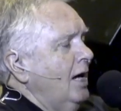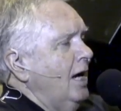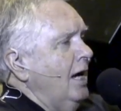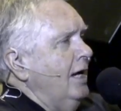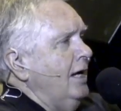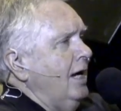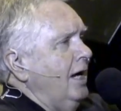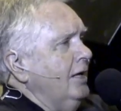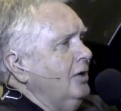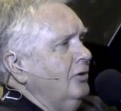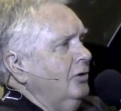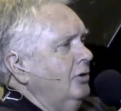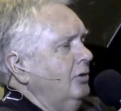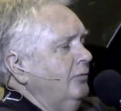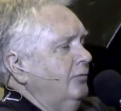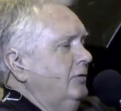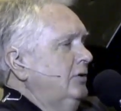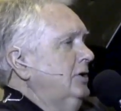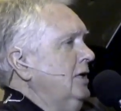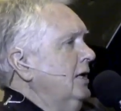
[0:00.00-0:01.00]
I could
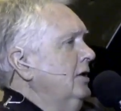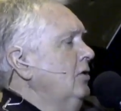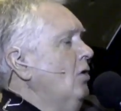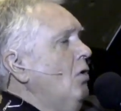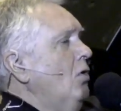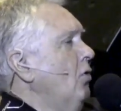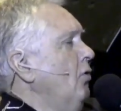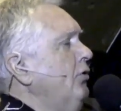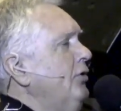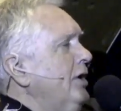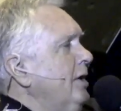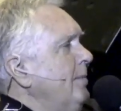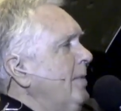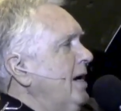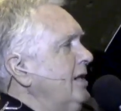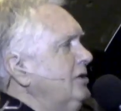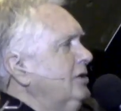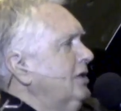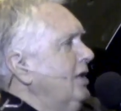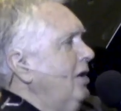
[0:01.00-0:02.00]
have done the whole thing
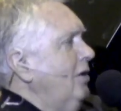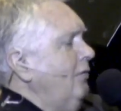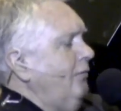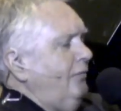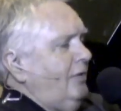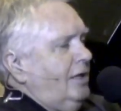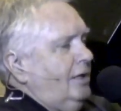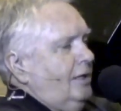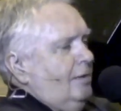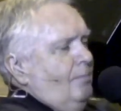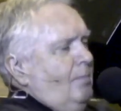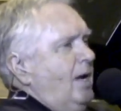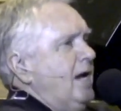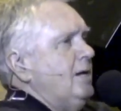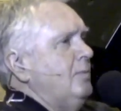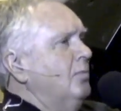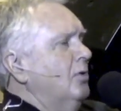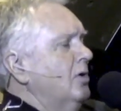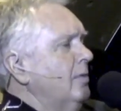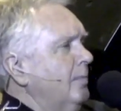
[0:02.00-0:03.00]
myself and
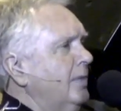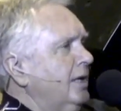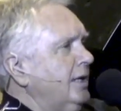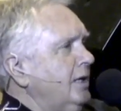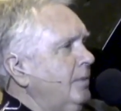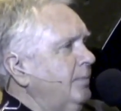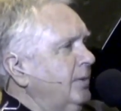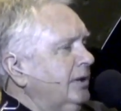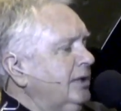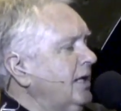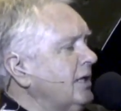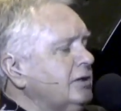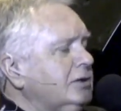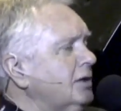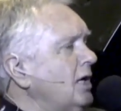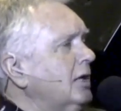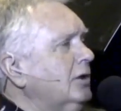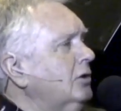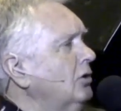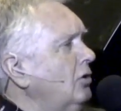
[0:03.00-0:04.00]
made more money, but that's
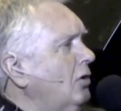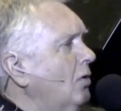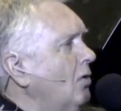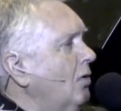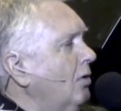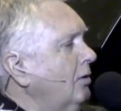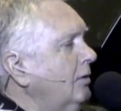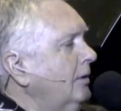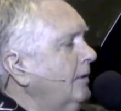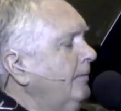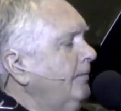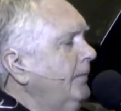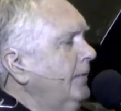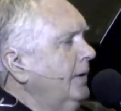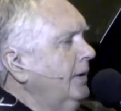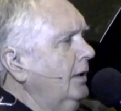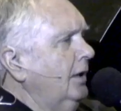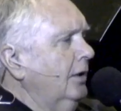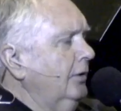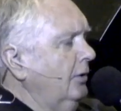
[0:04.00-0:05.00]
not the goal.
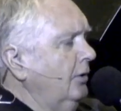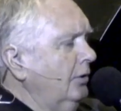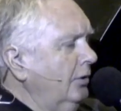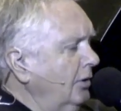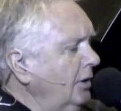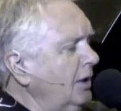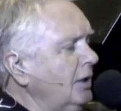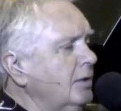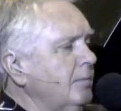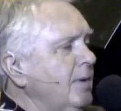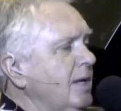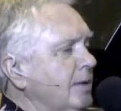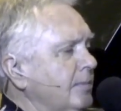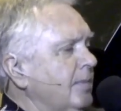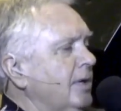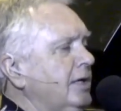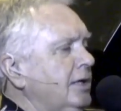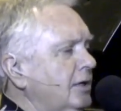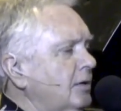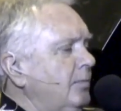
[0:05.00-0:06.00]
Now, you need to make
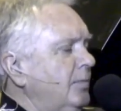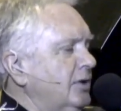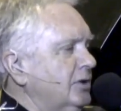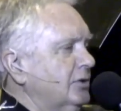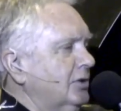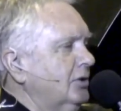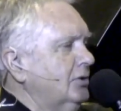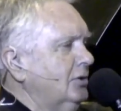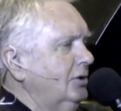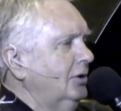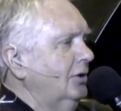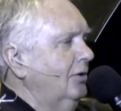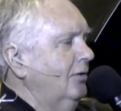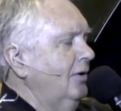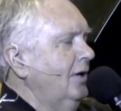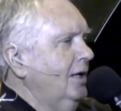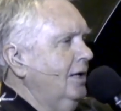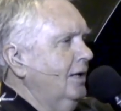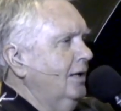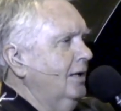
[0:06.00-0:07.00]
money in a business.
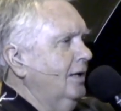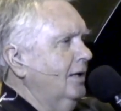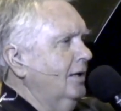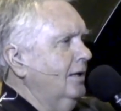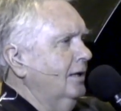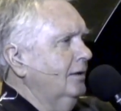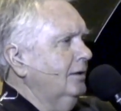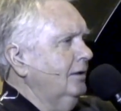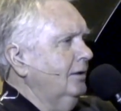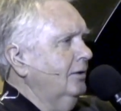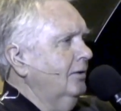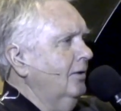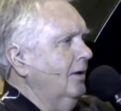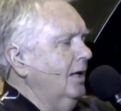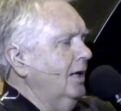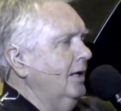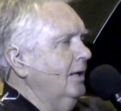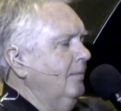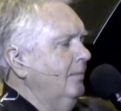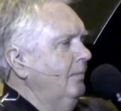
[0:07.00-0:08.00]

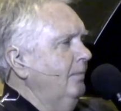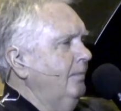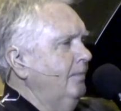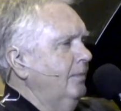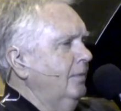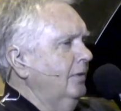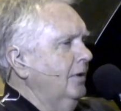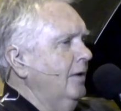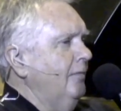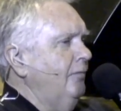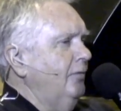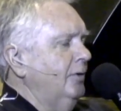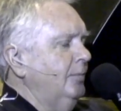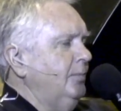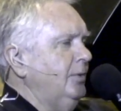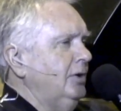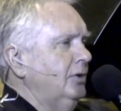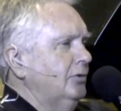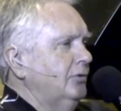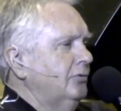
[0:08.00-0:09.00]
I love
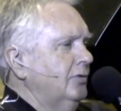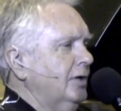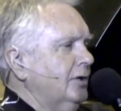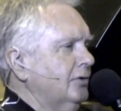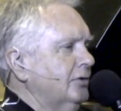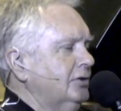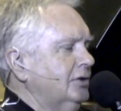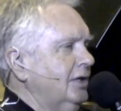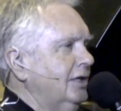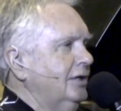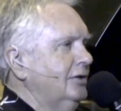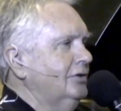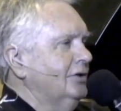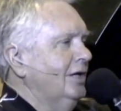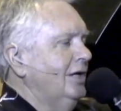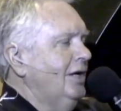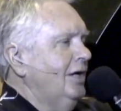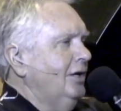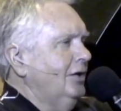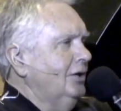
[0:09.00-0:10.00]
what Peter Drucker says,
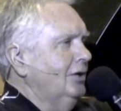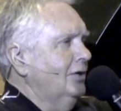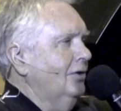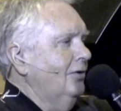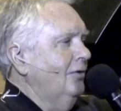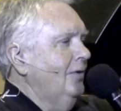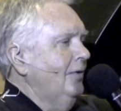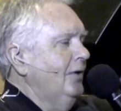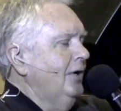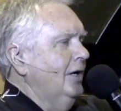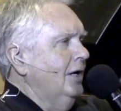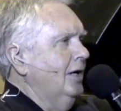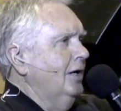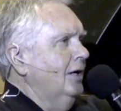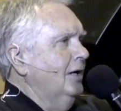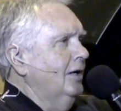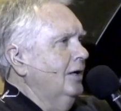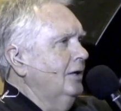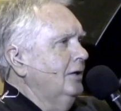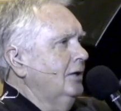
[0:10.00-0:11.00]

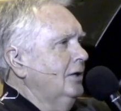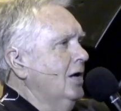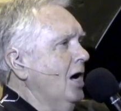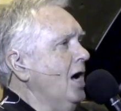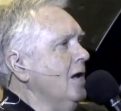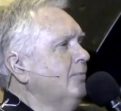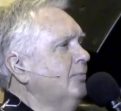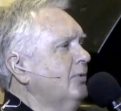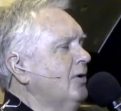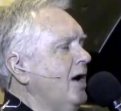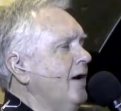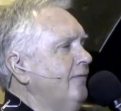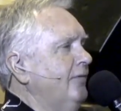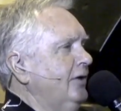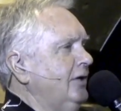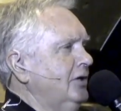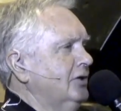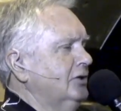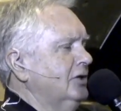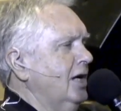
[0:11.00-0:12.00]

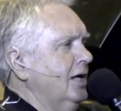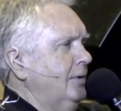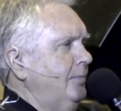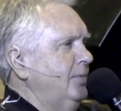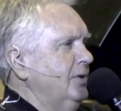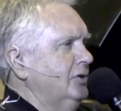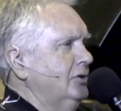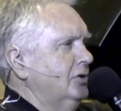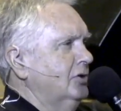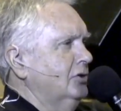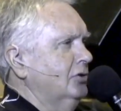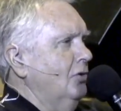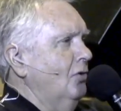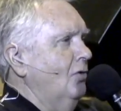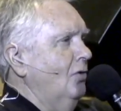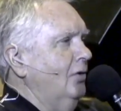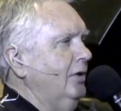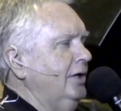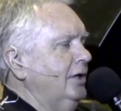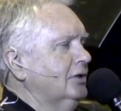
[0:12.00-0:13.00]
nonprofit is not a business
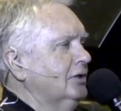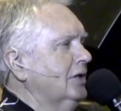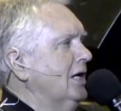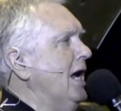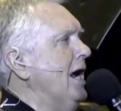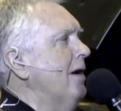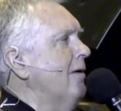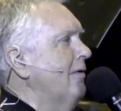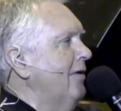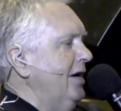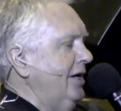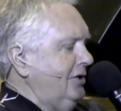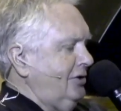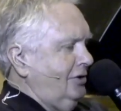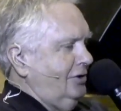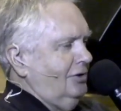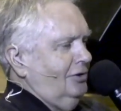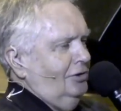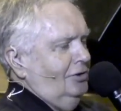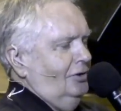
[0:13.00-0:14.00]
goal, it's an
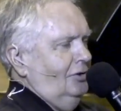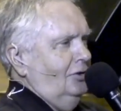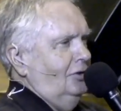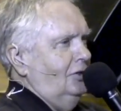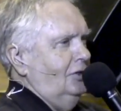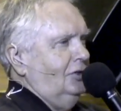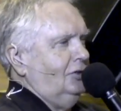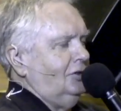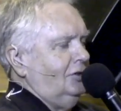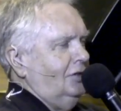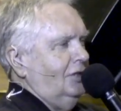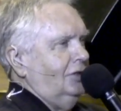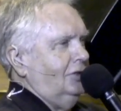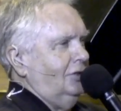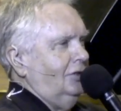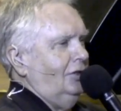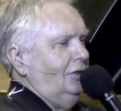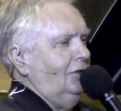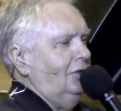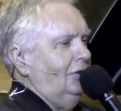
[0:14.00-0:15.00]
IRS
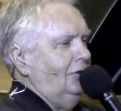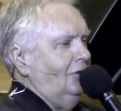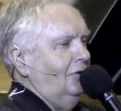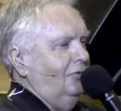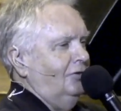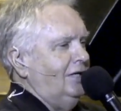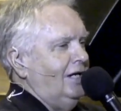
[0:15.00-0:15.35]
distinction,